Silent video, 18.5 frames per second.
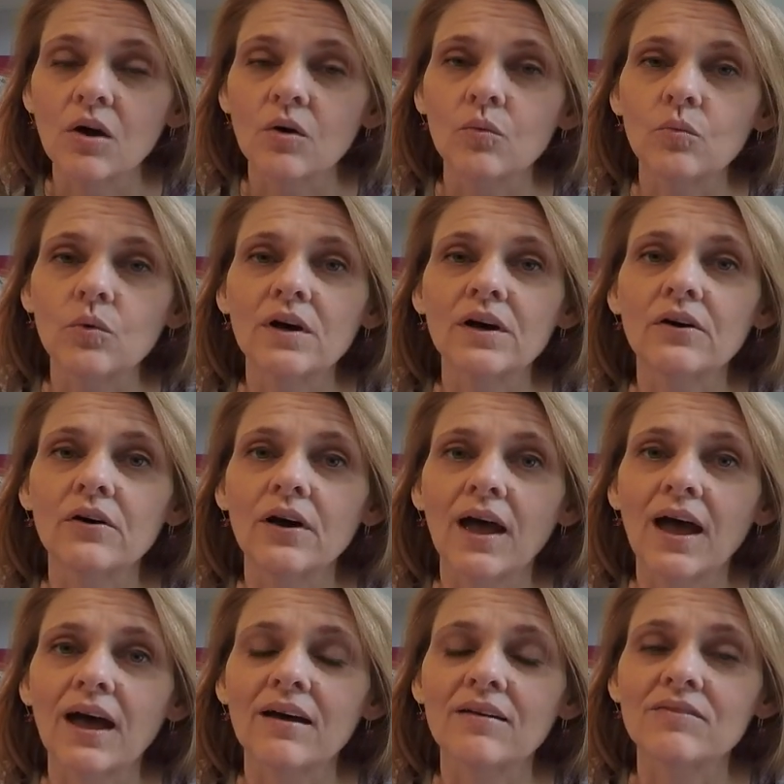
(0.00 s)
will
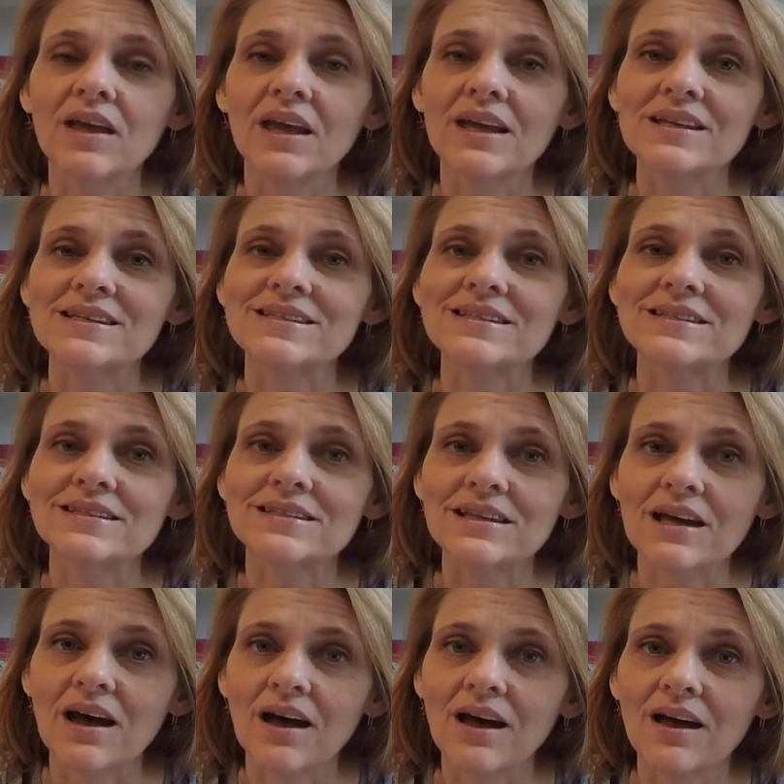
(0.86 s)
have a
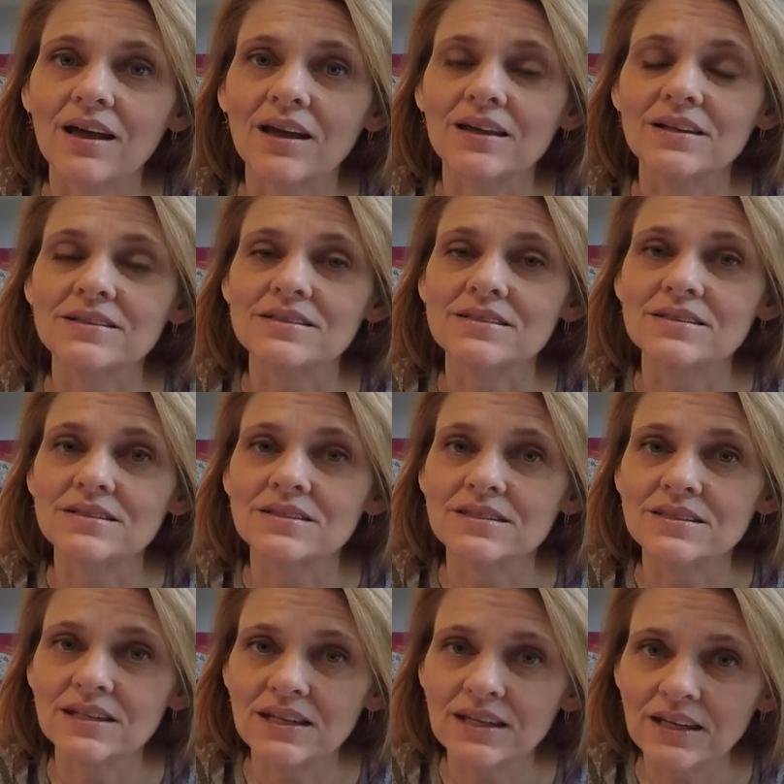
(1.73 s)
side
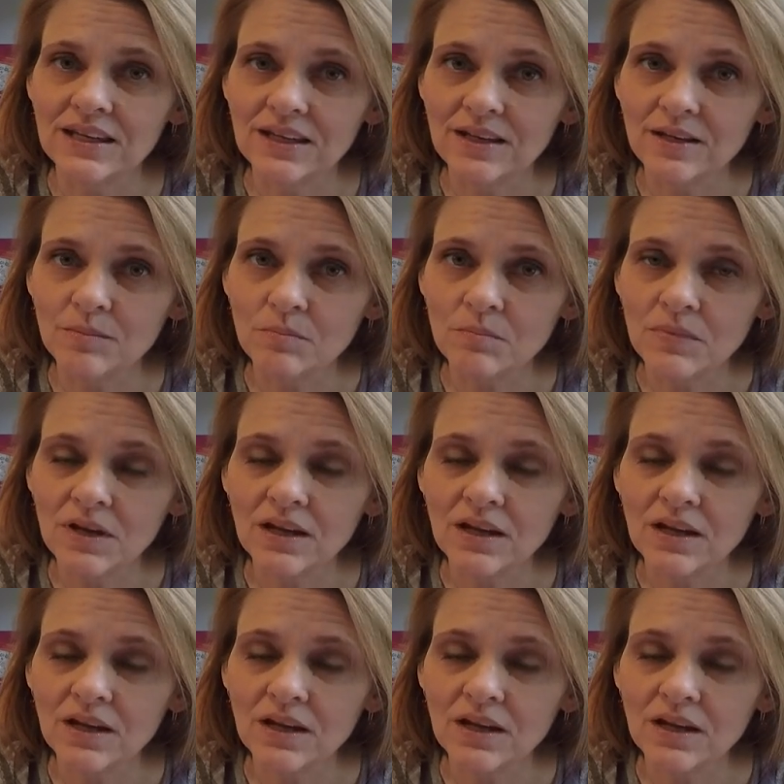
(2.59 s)
seam